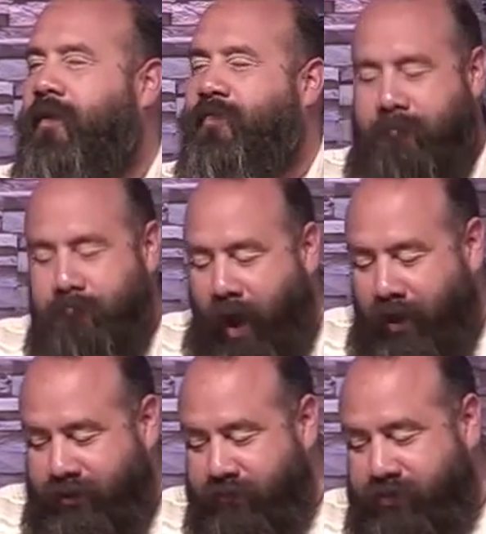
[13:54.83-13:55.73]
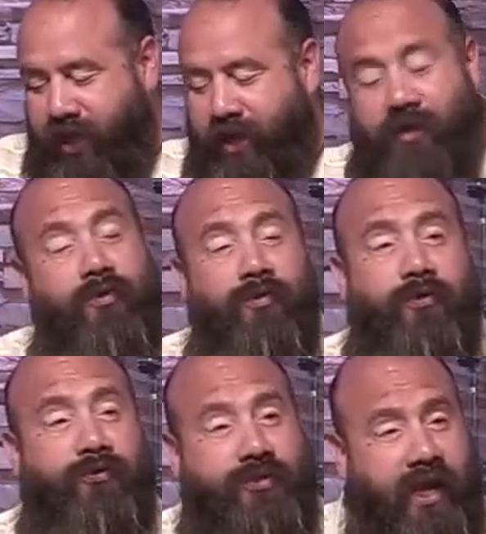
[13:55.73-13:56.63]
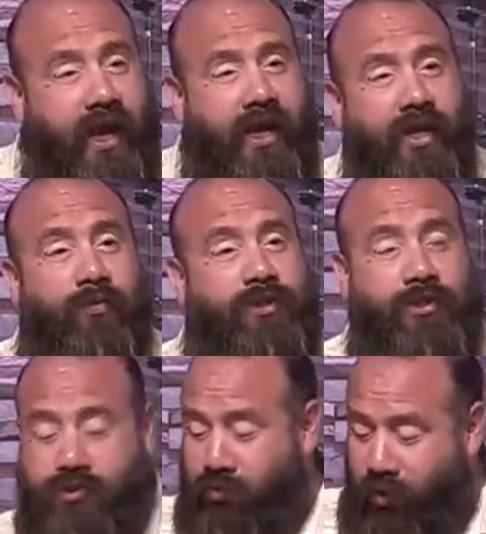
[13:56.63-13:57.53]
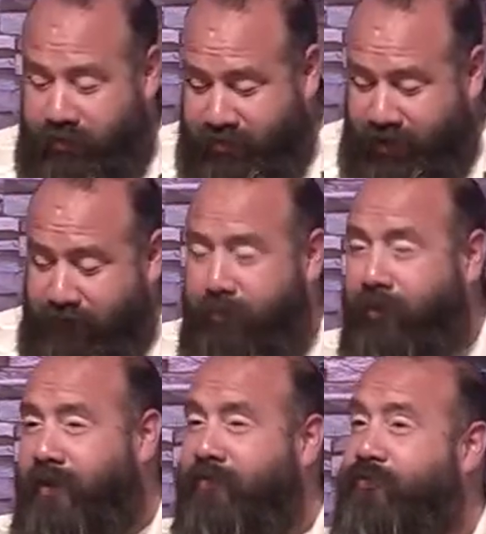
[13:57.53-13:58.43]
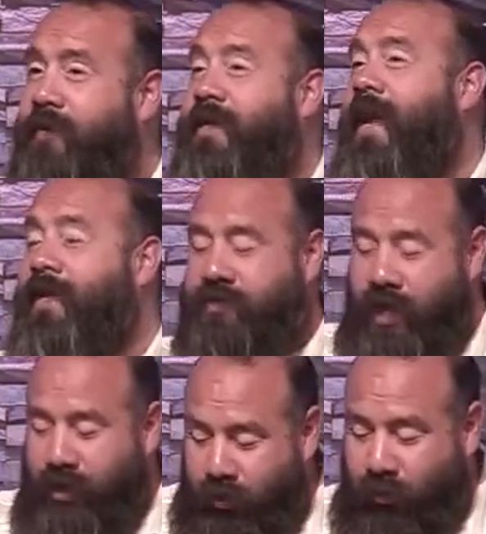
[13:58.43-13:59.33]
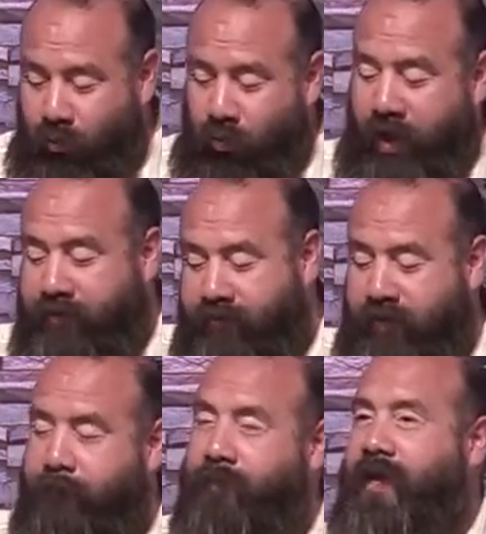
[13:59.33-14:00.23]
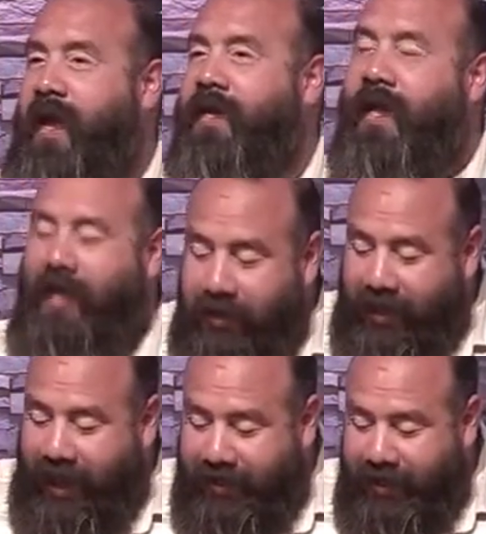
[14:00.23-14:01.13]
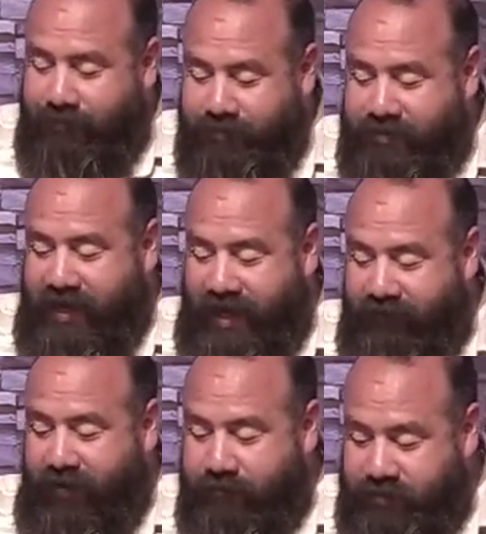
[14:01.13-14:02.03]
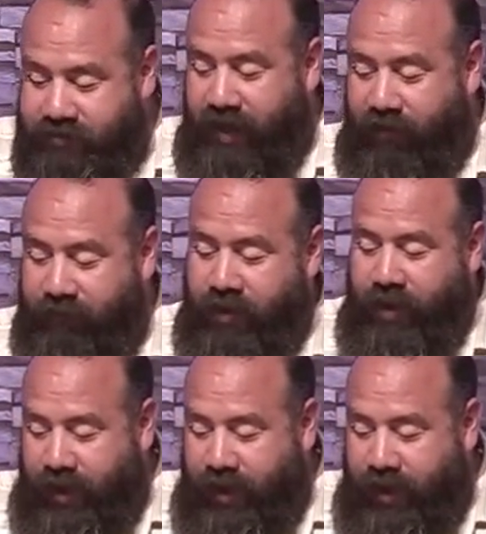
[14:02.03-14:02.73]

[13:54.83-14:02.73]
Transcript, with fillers: They mocked him, saying, You who say you will destroy the temple and in three days you will raise it up again, let him save himself.